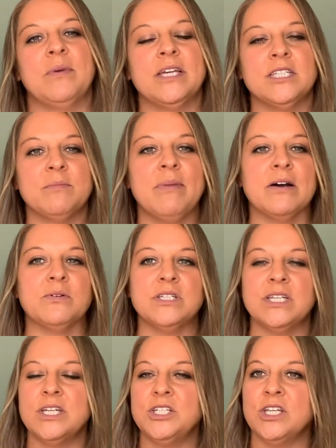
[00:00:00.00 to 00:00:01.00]
It's about
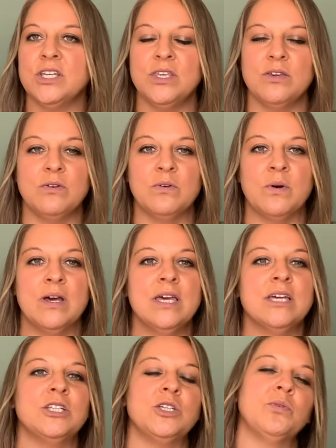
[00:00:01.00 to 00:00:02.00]
teaching you
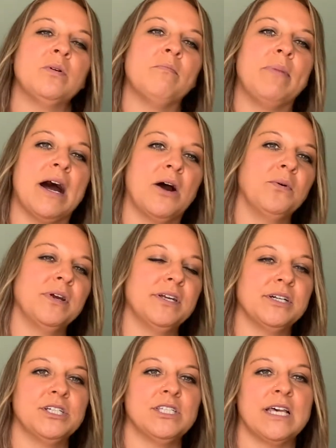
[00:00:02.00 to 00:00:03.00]
to empower
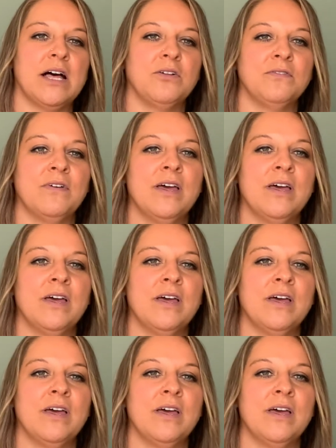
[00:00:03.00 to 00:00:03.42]
yourself.